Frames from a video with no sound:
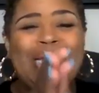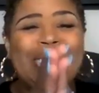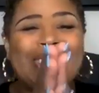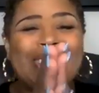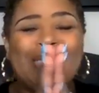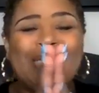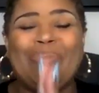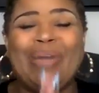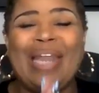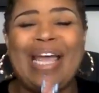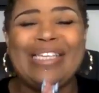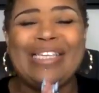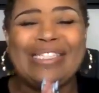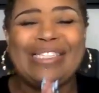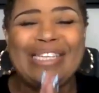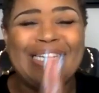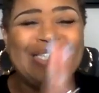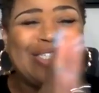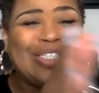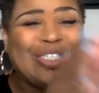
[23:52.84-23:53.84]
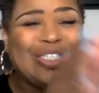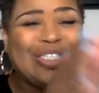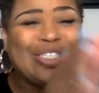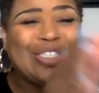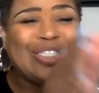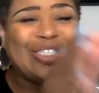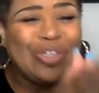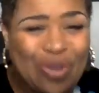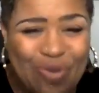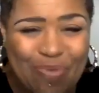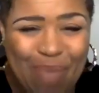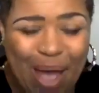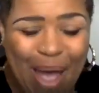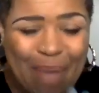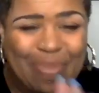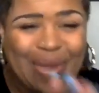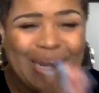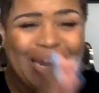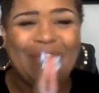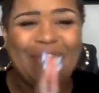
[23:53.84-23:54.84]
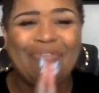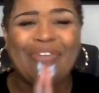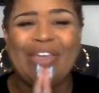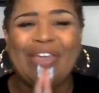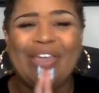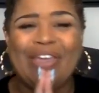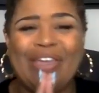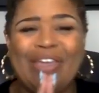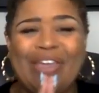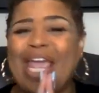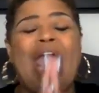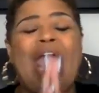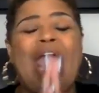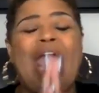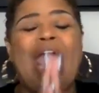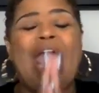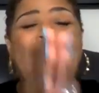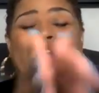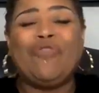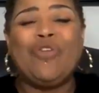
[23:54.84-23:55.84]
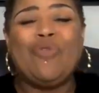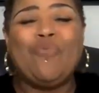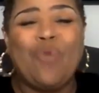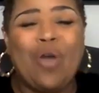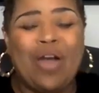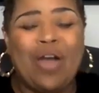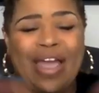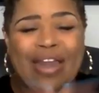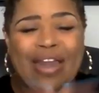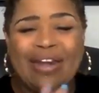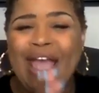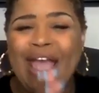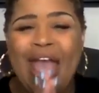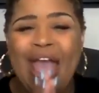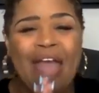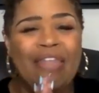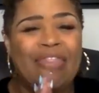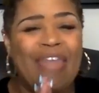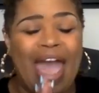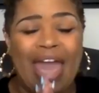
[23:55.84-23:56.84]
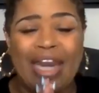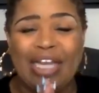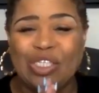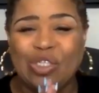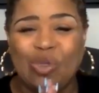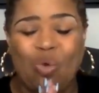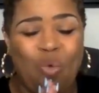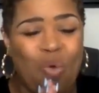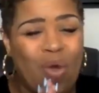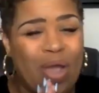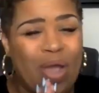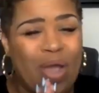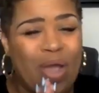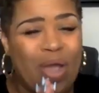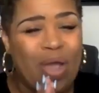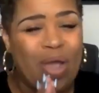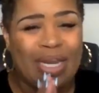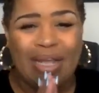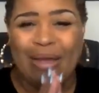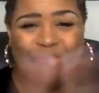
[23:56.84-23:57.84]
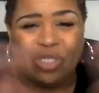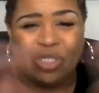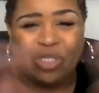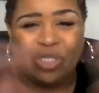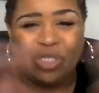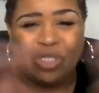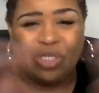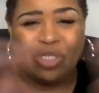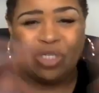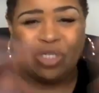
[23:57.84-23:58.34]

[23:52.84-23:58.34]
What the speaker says: peace, and blessings to you, my beloved, and everyone that is going to